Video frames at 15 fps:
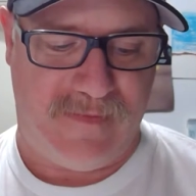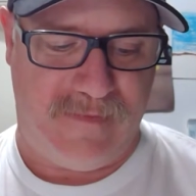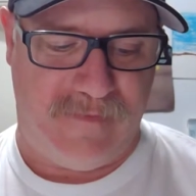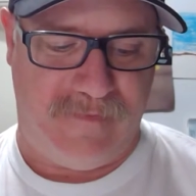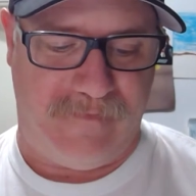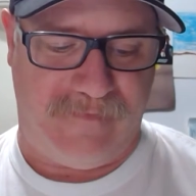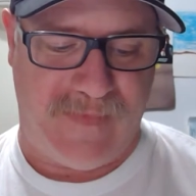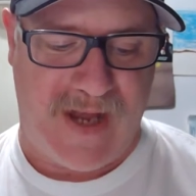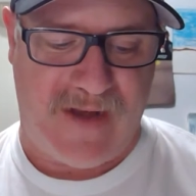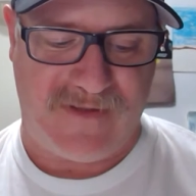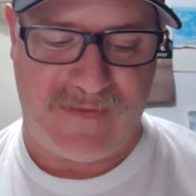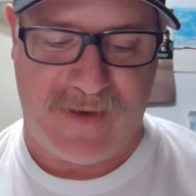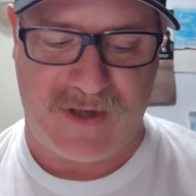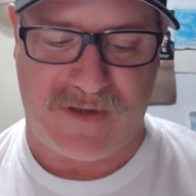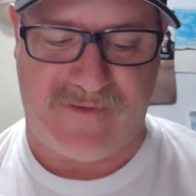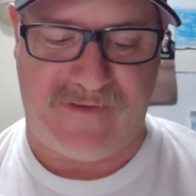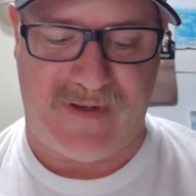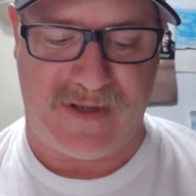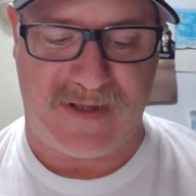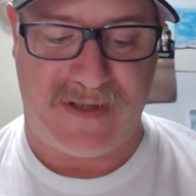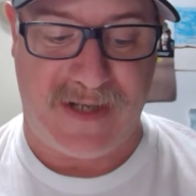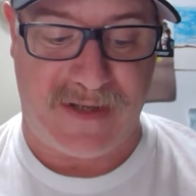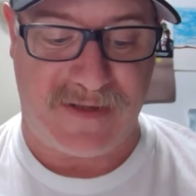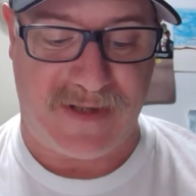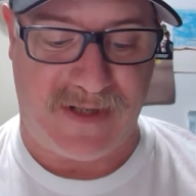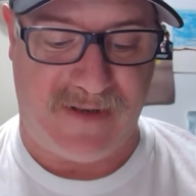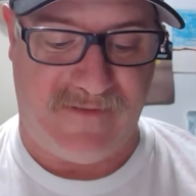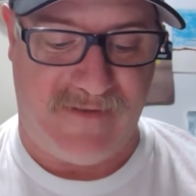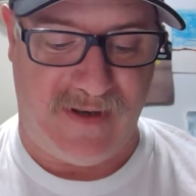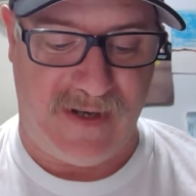They have special cells
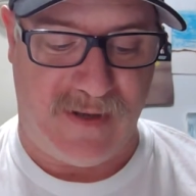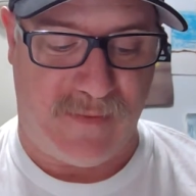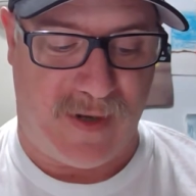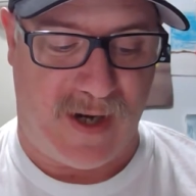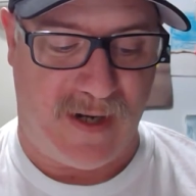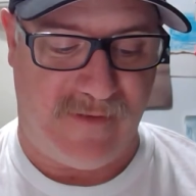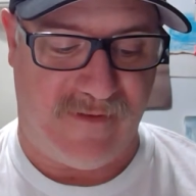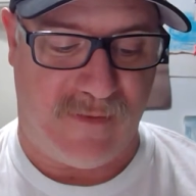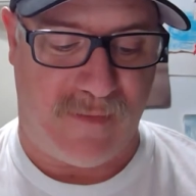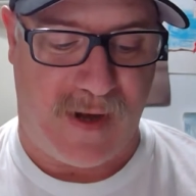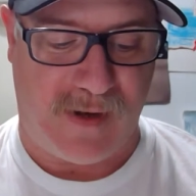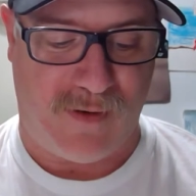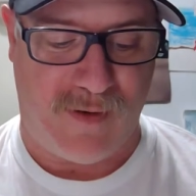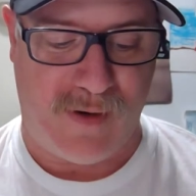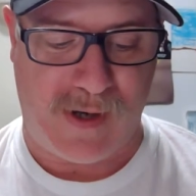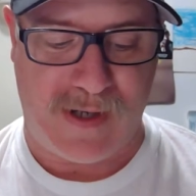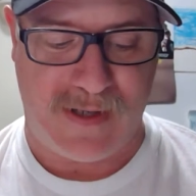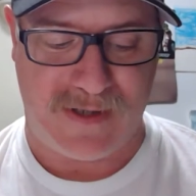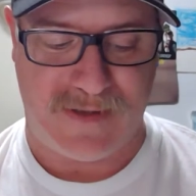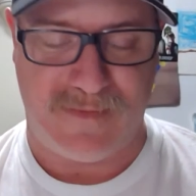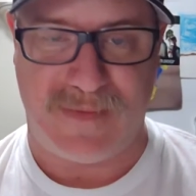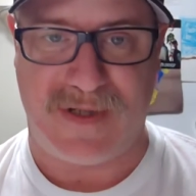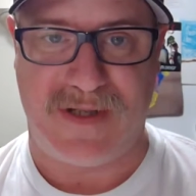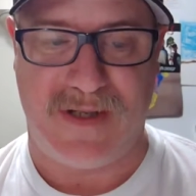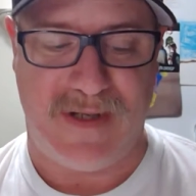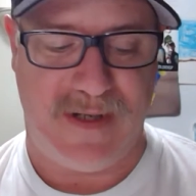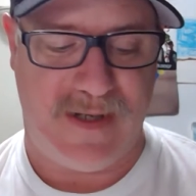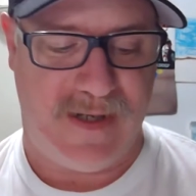that defend the body from microorganisms,